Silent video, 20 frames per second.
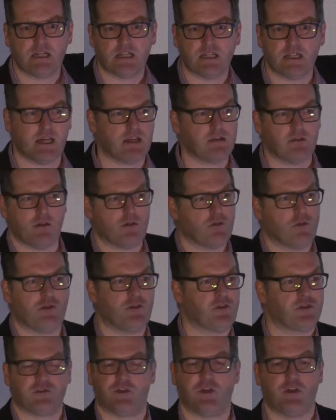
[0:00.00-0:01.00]
then
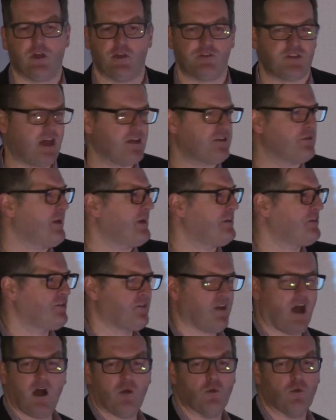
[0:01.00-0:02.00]
the studios had to make
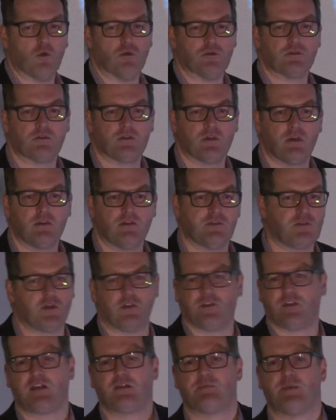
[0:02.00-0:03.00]
Star Wars. The
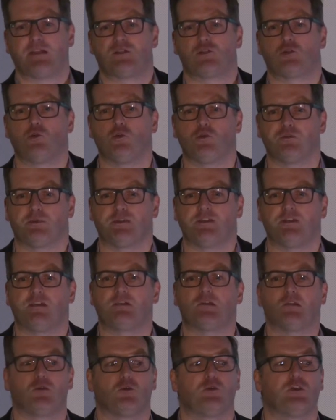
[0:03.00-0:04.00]
studios had to make Jaws because they
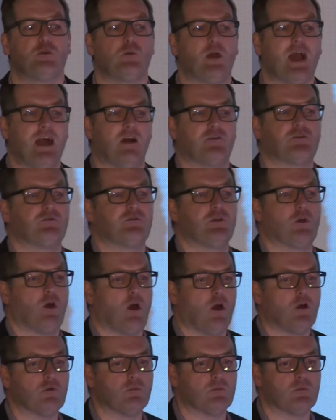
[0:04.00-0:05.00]
had to lure you out of your
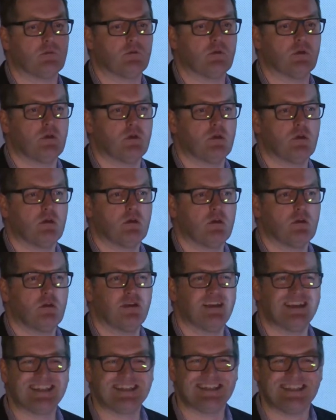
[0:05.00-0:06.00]
home.
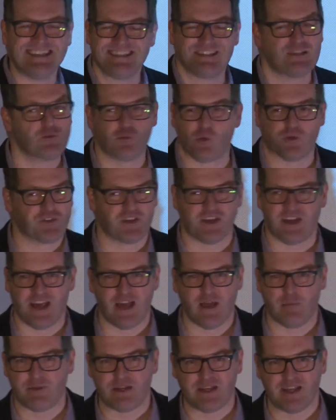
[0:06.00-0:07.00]
This is what's going to
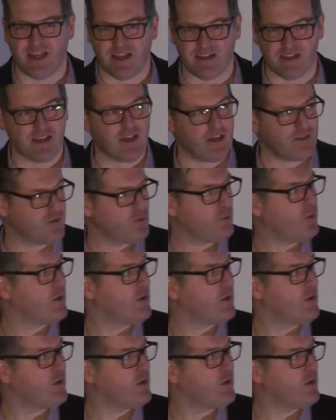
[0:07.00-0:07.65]
happen again, in case you're